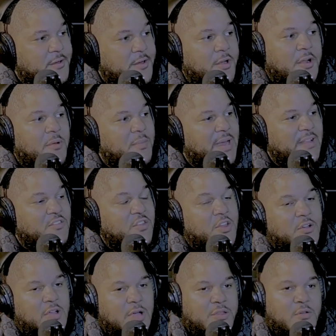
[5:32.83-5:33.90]
You know what I mean? So
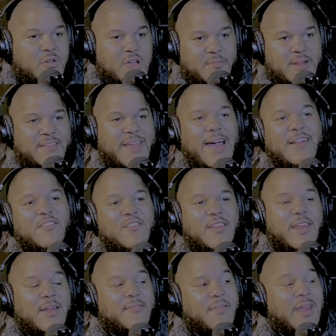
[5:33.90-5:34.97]
you come attached to
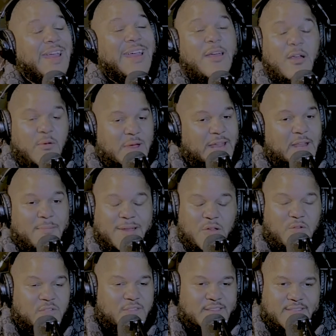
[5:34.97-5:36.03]
that. Anybody
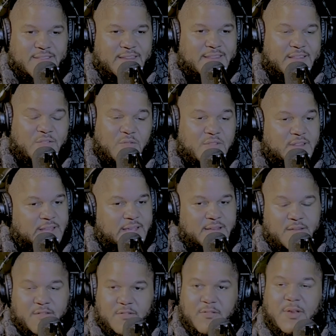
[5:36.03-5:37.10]
who's listening to this, who's in the
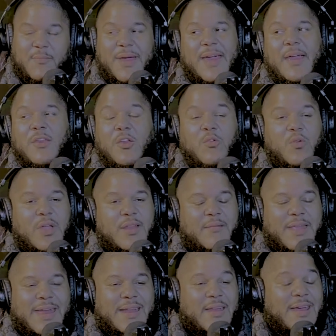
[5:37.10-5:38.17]
industry, man,
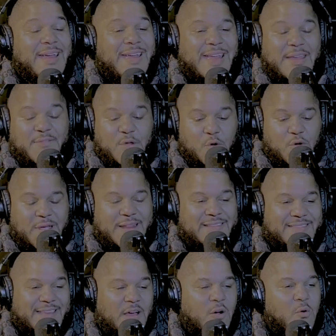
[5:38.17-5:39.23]
if you can
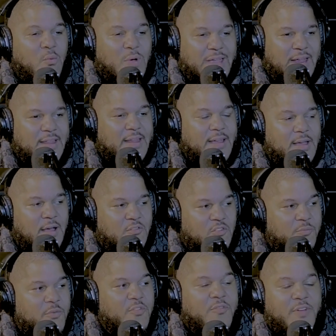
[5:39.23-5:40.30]
sell weed to
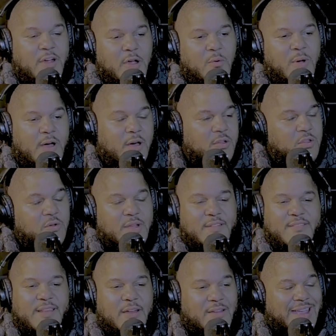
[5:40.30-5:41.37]
customers very well, you can
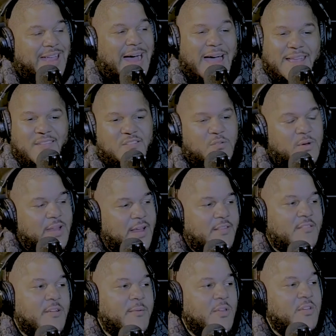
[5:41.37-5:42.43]
sell ice to an
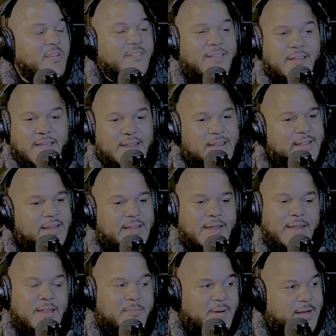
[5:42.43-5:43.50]
Eskimo. You can sell anything
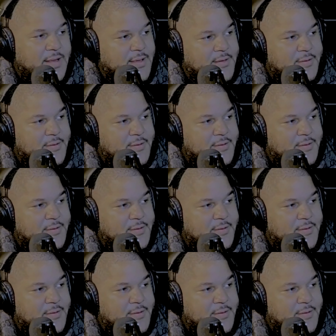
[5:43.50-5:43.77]
to anybody.